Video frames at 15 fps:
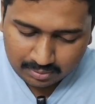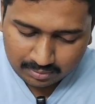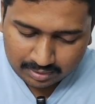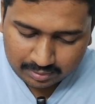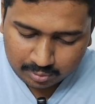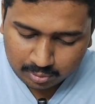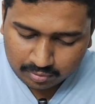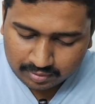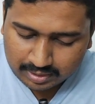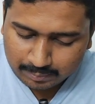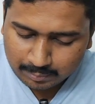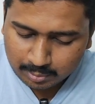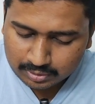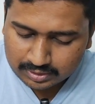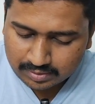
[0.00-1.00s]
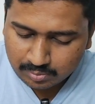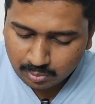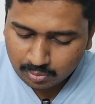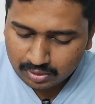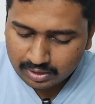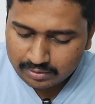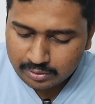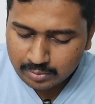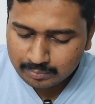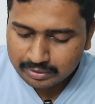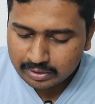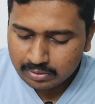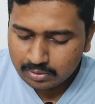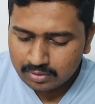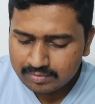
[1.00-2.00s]
Okay, so skipped questions, only
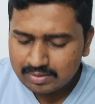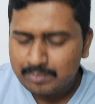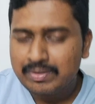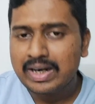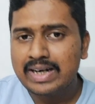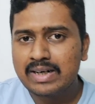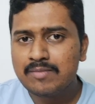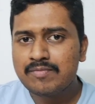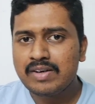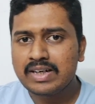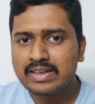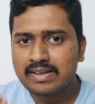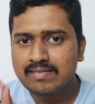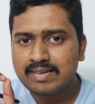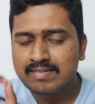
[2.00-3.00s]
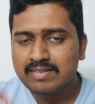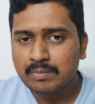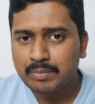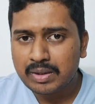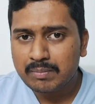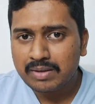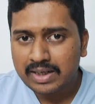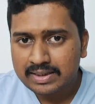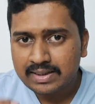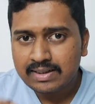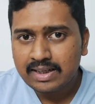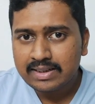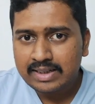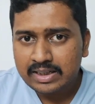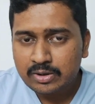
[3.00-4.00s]
numerical or some random fact is acceptable. Other
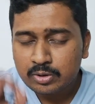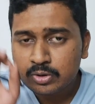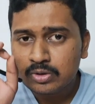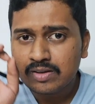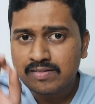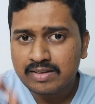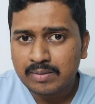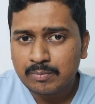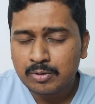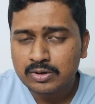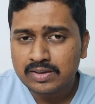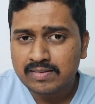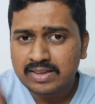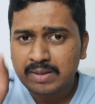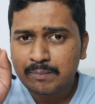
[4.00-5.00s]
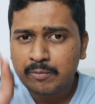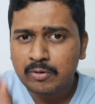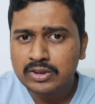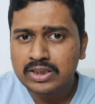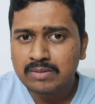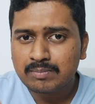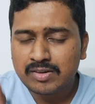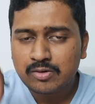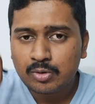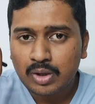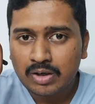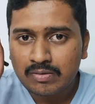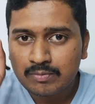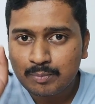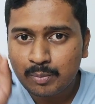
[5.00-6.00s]
than that, you shouldn't skip questions. Skip question means
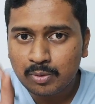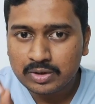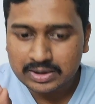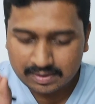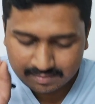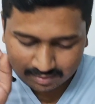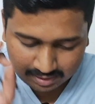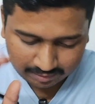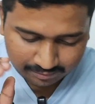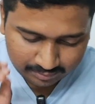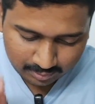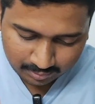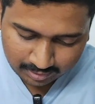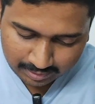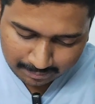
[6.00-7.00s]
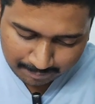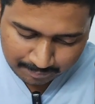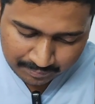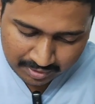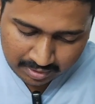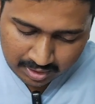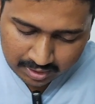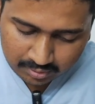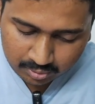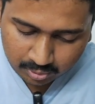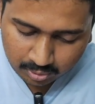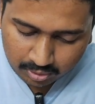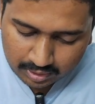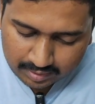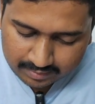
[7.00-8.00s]
you have portions left, okay?
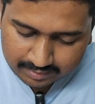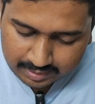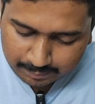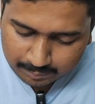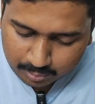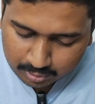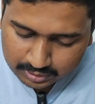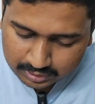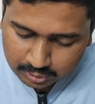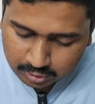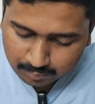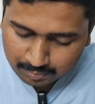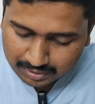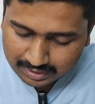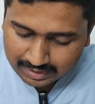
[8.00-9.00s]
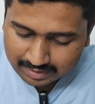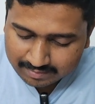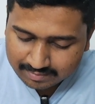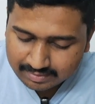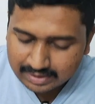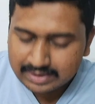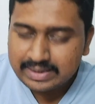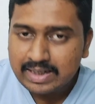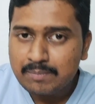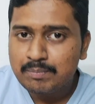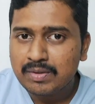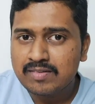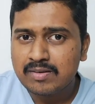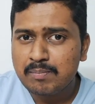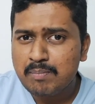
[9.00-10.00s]
So skipped questions should be less than
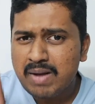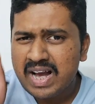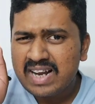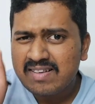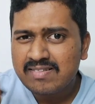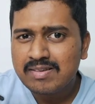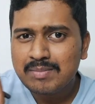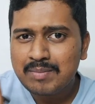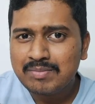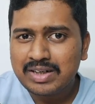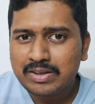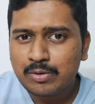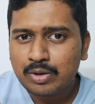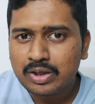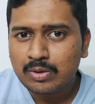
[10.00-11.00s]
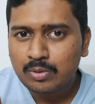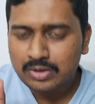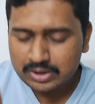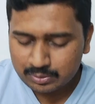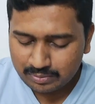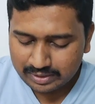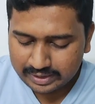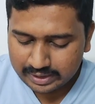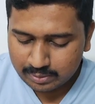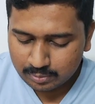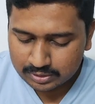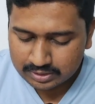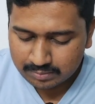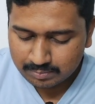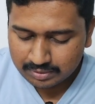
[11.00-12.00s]
10%. Maximum that you can go is 20
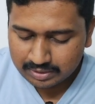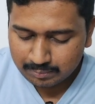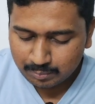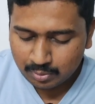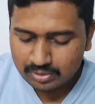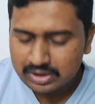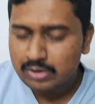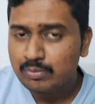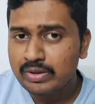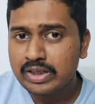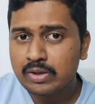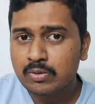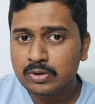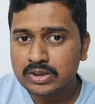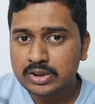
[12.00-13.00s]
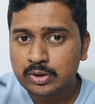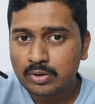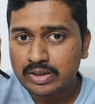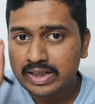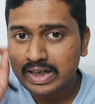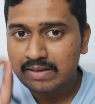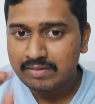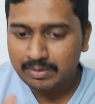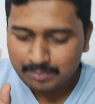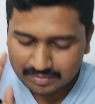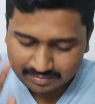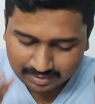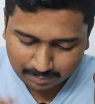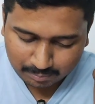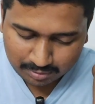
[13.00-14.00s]
questions, but more than 20 questions should never
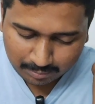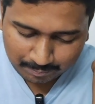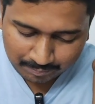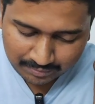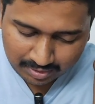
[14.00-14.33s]
be skipped.